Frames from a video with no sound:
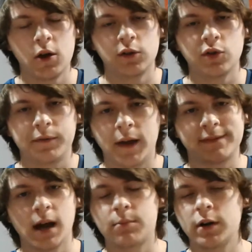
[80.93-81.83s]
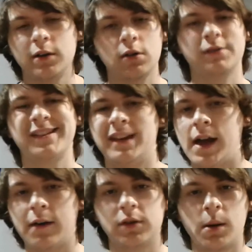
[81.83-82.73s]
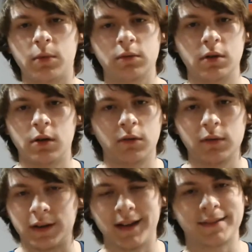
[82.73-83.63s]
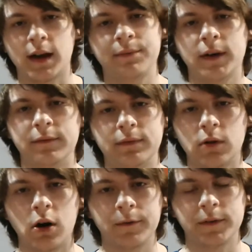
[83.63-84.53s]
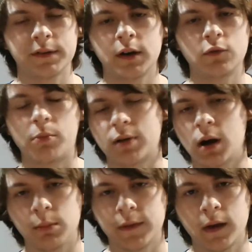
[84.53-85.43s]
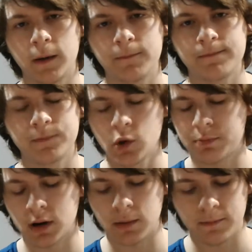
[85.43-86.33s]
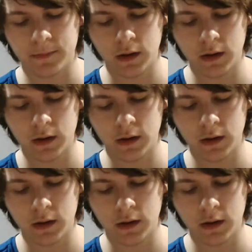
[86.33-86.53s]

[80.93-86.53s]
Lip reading: So if you have Tom Brady, you're always going to have a top 5 offense. I have no problem with that. No problem.